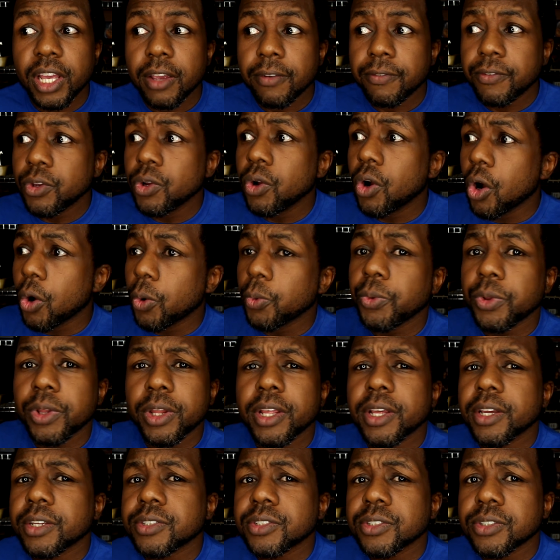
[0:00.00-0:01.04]
If You Own
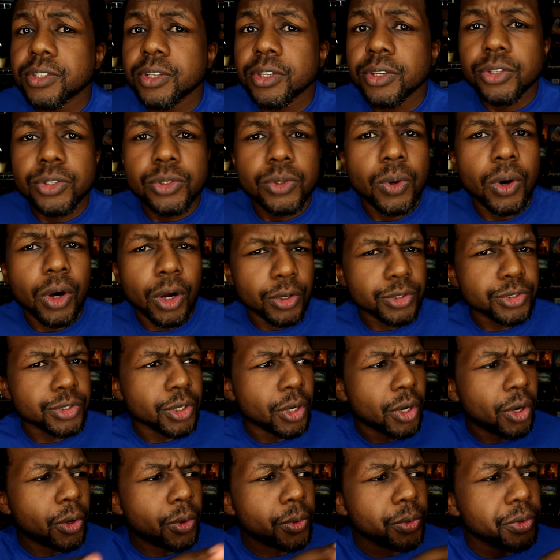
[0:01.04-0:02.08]
This, You Also
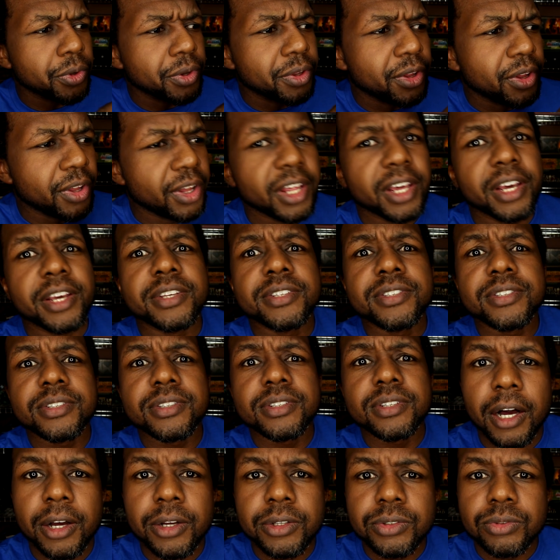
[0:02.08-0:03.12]
Own This.
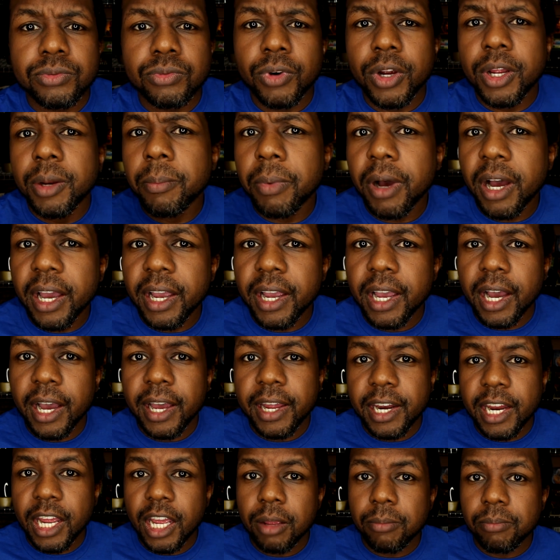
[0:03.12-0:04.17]
It was written by a guy
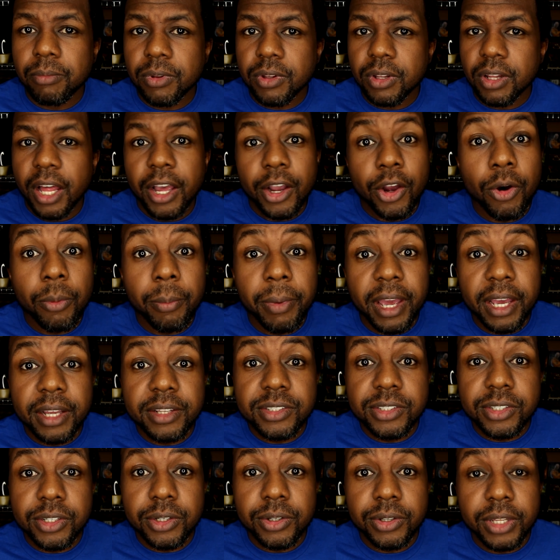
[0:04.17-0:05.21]
named
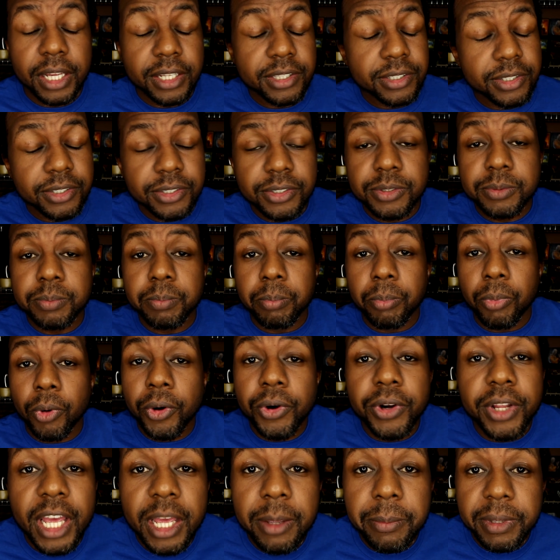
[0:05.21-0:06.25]
Legomancer, that's his
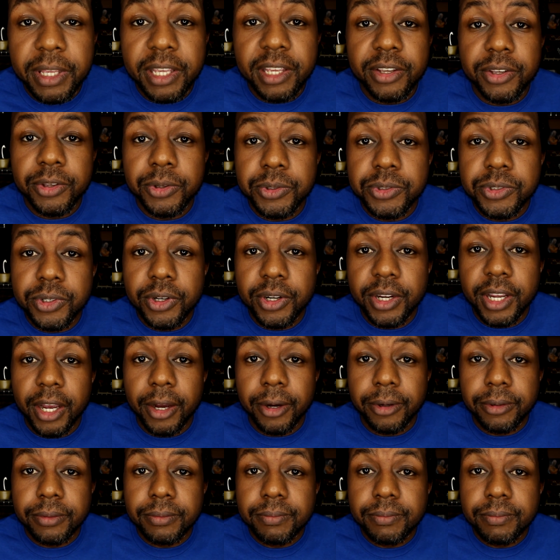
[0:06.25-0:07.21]
BoardGameGeek user account.